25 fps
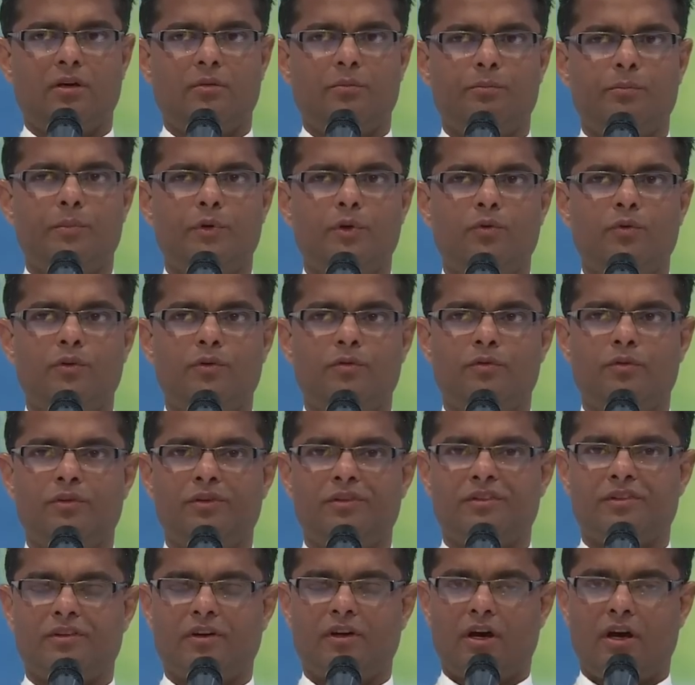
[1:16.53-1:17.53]
beautiful
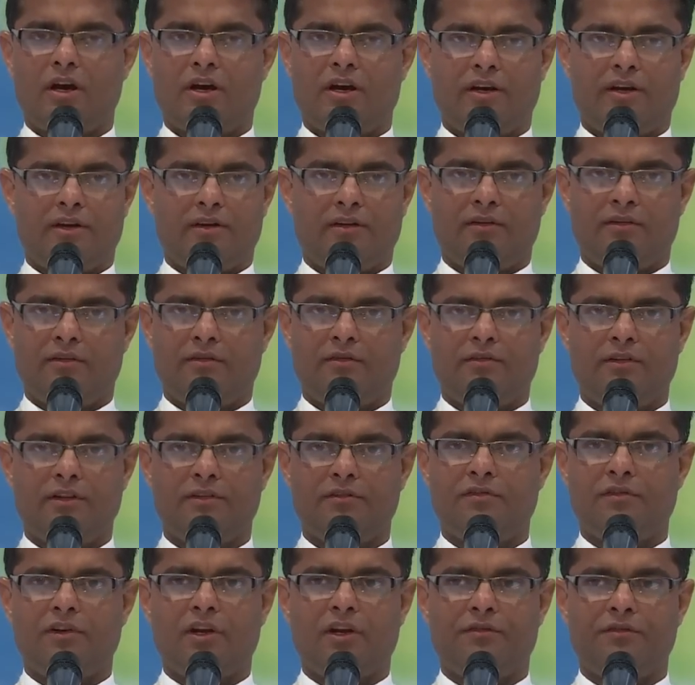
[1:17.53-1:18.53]
sky
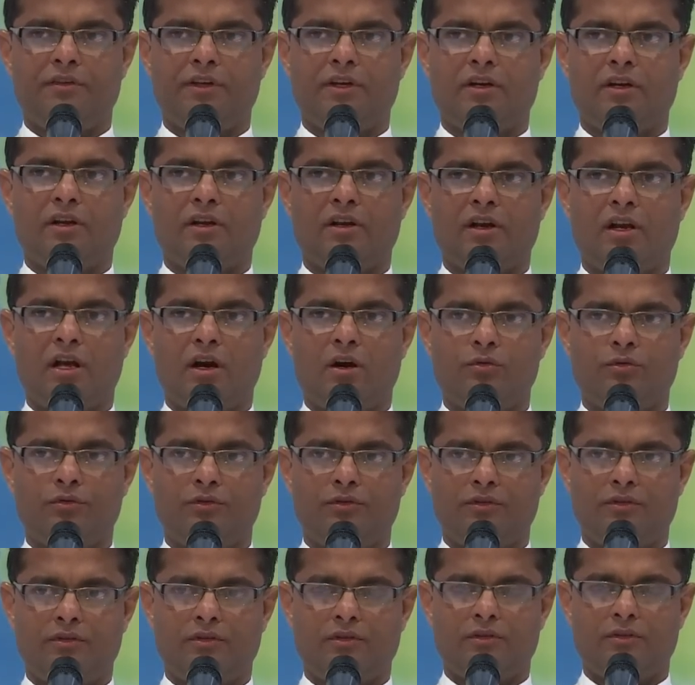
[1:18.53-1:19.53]
with fluffy
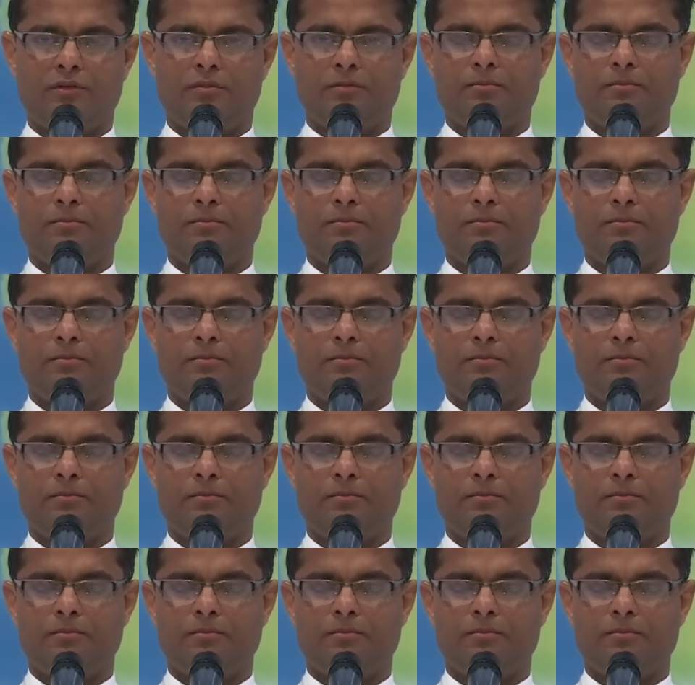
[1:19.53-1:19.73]
clouds.